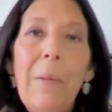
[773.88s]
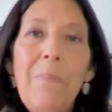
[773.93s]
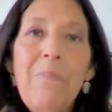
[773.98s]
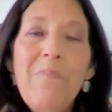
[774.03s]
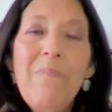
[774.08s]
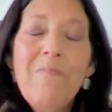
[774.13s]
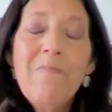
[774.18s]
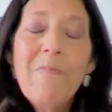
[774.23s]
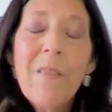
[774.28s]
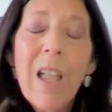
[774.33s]
Um,
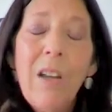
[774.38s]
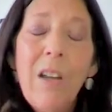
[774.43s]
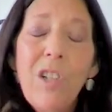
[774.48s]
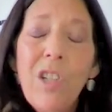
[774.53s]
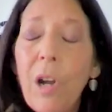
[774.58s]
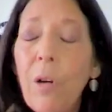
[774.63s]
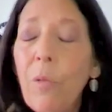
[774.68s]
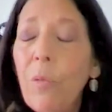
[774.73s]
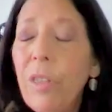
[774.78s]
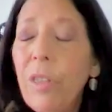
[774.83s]

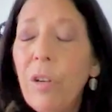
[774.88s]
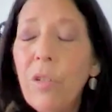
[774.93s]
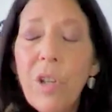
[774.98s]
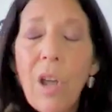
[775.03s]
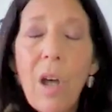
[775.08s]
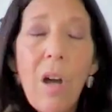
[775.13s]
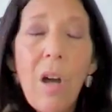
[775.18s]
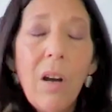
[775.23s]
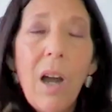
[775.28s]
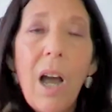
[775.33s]
so there's
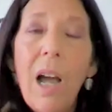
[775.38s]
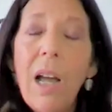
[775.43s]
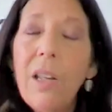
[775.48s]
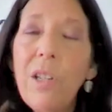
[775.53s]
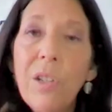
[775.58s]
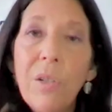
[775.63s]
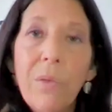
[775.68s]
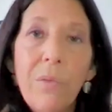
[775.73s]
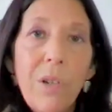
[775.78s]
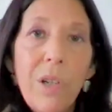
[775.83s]
all
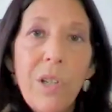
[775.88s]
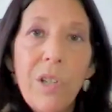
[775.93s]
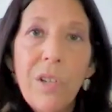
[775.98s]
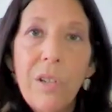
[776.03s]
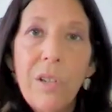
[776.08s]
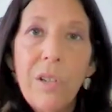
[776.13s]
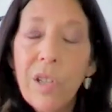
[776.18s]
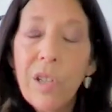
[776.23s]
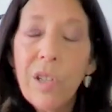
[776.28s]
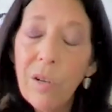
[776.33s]
kinds of
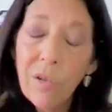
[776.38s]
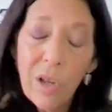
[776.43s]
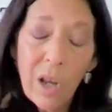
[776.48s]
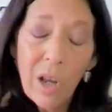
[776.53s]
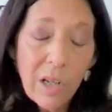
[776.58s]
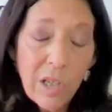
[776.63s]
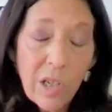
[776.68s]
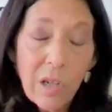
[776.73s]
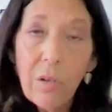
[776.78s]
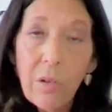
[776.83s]
reasons. There's
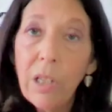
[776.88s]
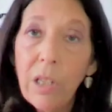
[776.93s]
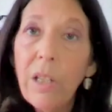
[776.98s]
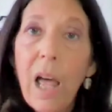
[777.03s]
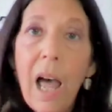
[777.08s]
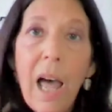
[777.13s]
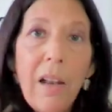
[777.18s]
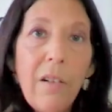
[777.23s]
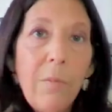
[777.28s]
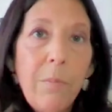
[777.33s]
also a
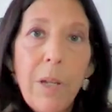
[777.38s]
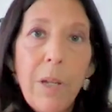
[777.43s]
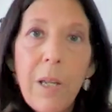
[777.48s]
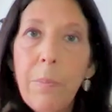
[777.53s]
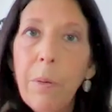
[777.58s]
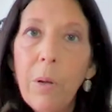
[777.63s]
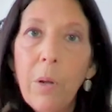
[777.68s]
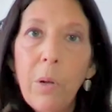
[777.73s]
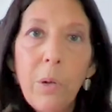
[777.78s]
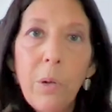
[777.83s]
lot of
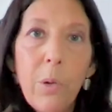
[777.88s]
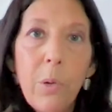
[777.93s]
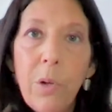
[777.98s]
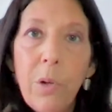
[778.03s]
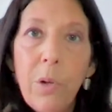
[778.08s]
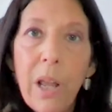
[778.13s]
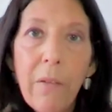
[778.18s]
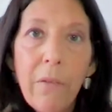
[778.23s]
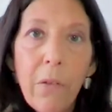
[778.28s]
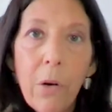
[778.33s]
people
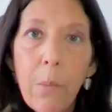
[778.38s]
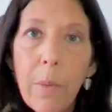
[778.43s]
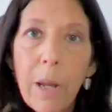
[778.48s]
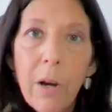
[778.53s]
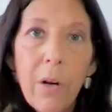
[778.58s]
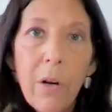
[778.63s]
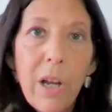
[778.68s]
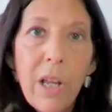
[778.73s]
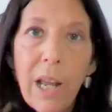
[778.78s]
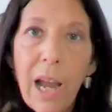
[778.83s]
who never
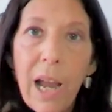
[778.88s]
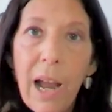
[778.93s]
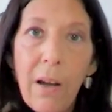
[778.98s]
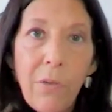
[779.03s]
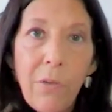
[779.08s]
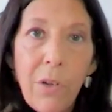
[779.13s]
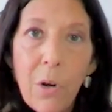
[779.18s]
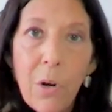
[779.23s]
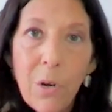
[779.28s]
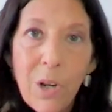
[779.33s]
married,
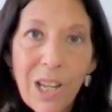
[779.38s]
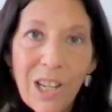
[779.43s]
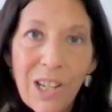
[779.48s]
have no